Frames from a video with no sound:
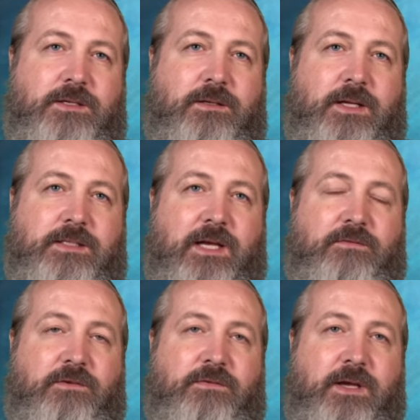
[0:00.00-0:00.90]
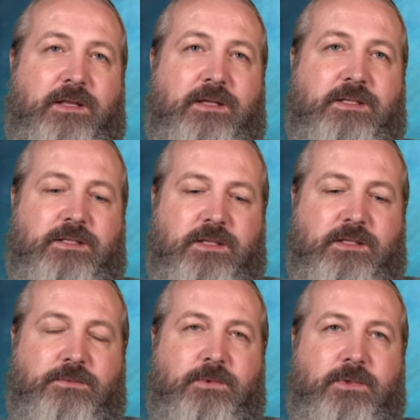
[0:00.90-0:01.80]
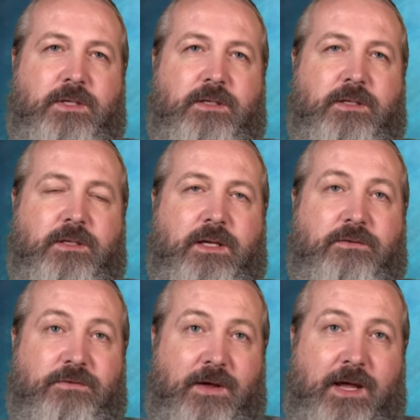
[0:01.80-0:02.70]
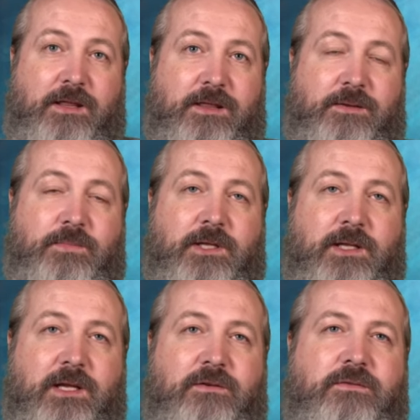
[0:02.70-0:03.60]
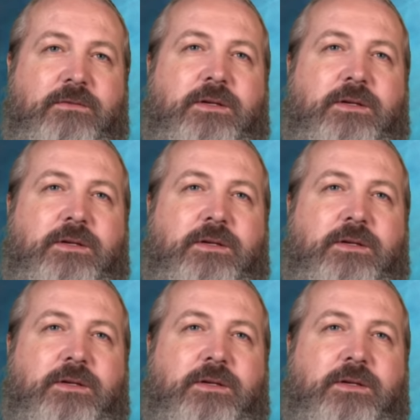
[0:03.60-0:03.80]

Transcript: Let's have a faith that's rooted in faith and belief,